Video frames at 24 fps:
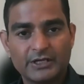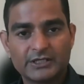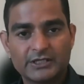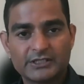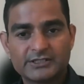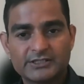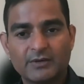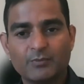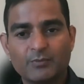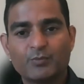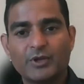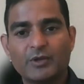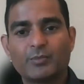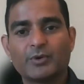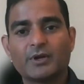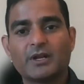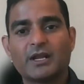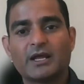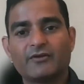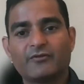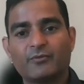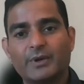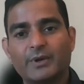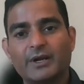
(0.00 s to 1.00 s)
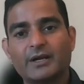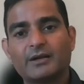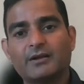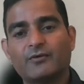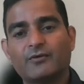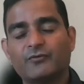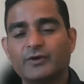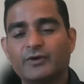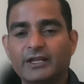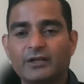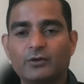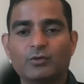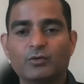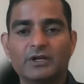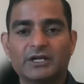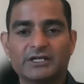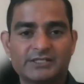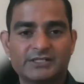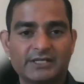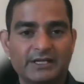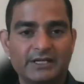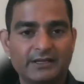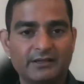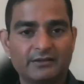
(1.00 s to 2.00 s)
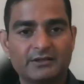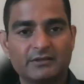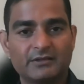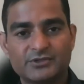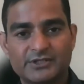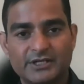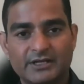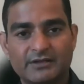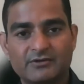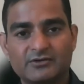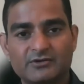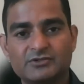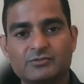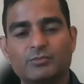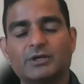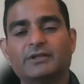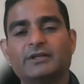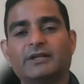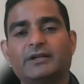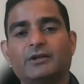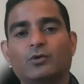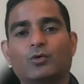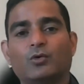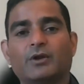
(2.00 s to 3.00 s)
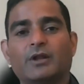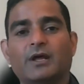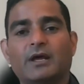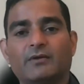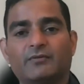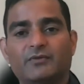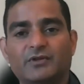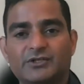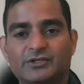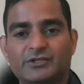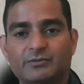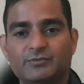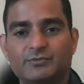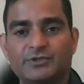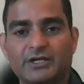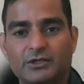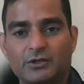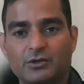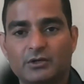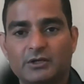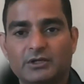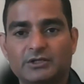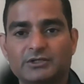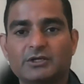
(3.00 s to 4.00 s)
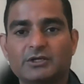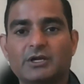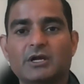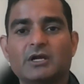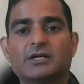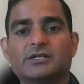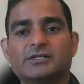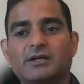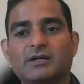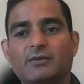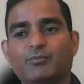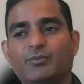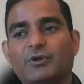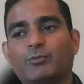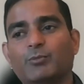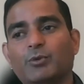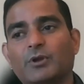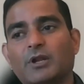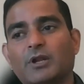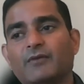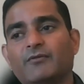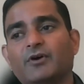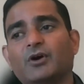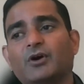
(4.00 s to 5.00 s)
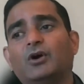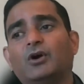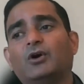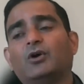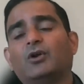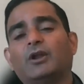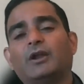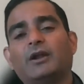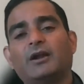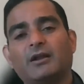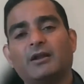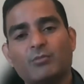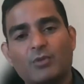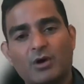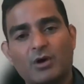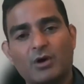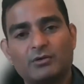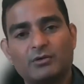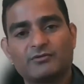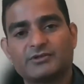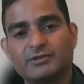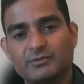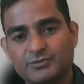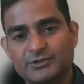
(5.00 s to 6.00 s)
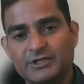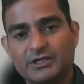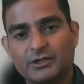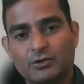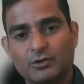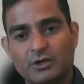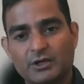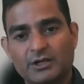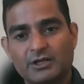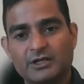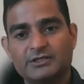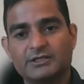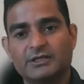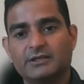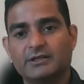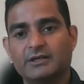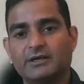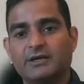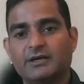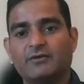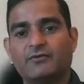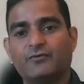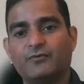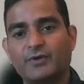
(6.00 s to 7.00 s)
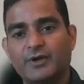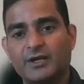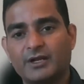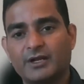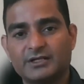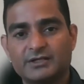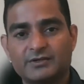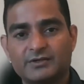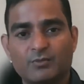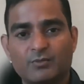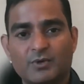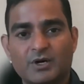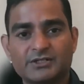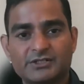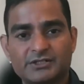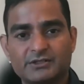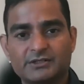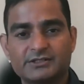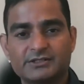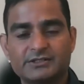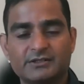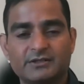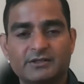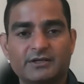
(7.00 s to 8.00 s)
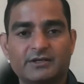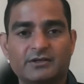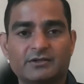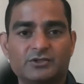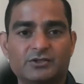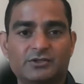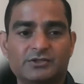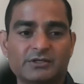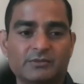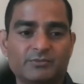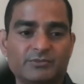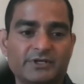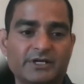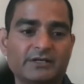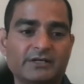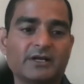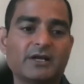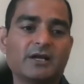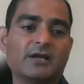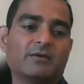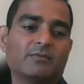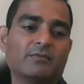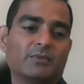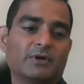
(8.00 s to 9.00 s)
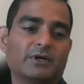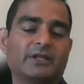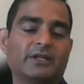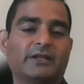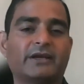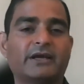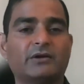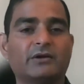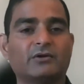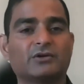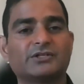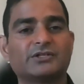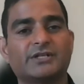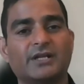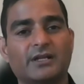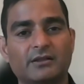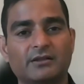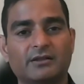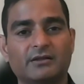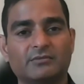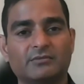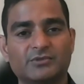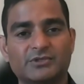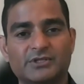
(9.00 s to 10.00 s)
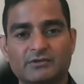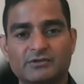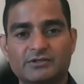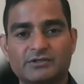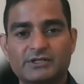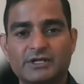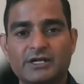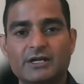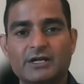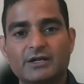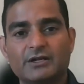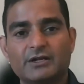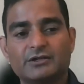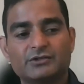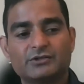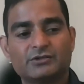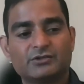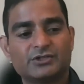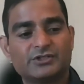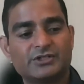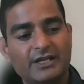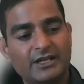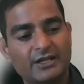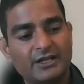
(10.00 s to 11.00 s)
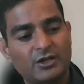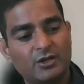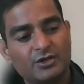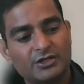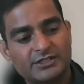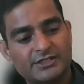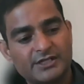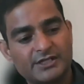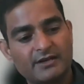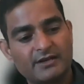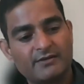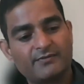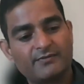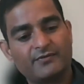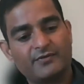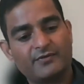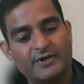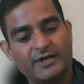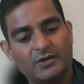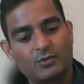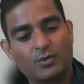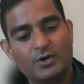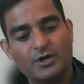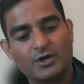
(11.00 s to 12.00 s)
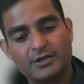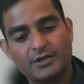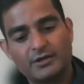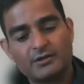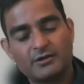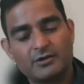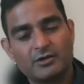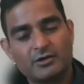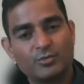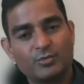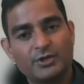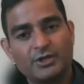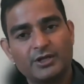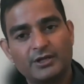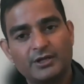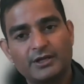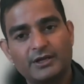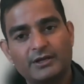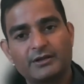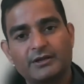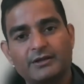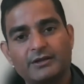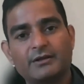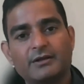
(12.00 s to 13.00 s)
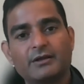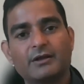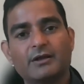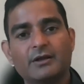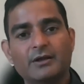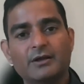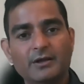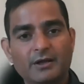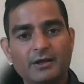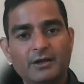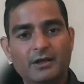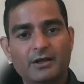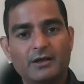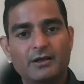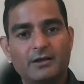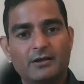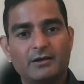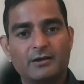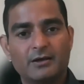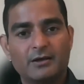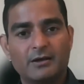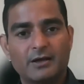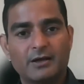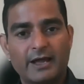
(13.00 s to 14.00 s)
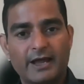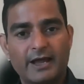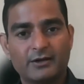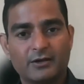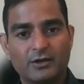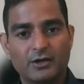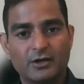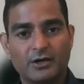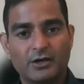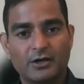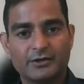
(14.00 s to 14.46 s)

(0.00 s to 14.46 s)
Some people I've met are very good at selling themselves, but they don't have the subject knowledge. Some people have a great amount of subject knowledge and they are very masters in their subject, but they cannot sell themselves. So selling yourself, networking, communicating, and